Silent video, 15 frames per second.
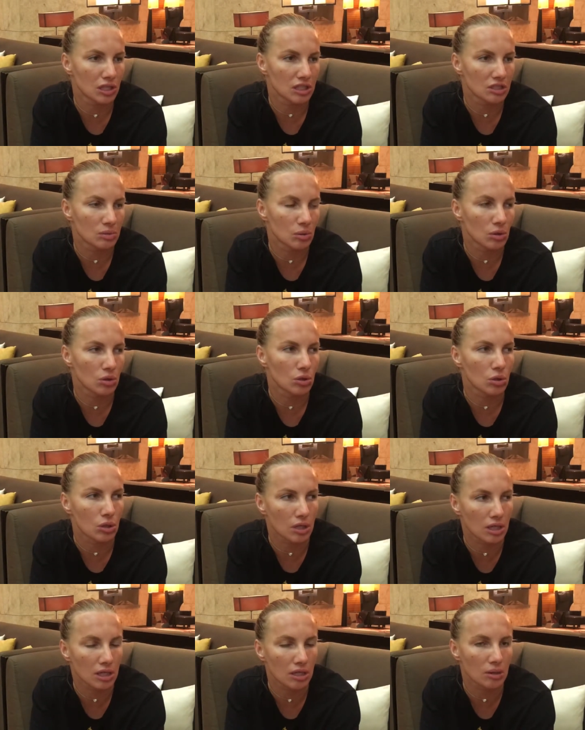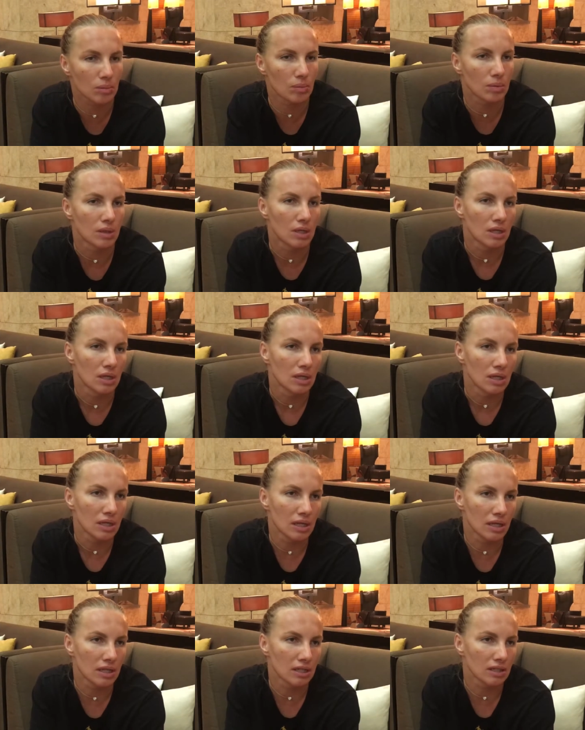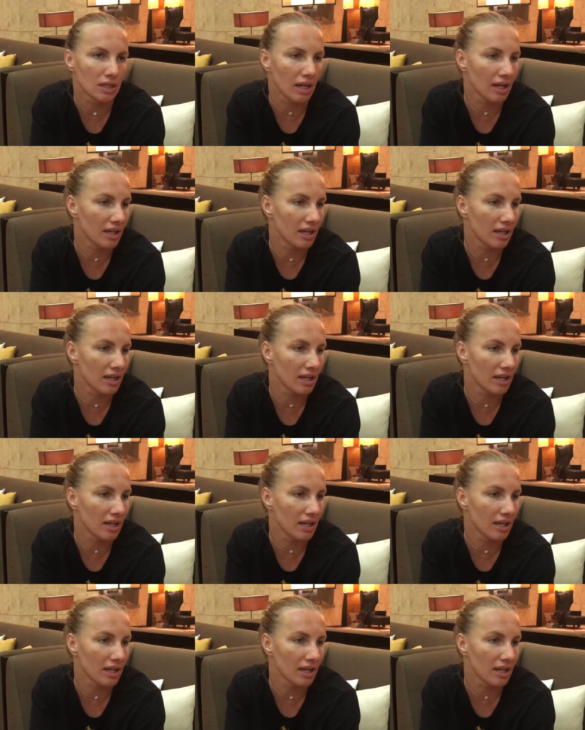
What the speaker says: I spoke to Kim, and I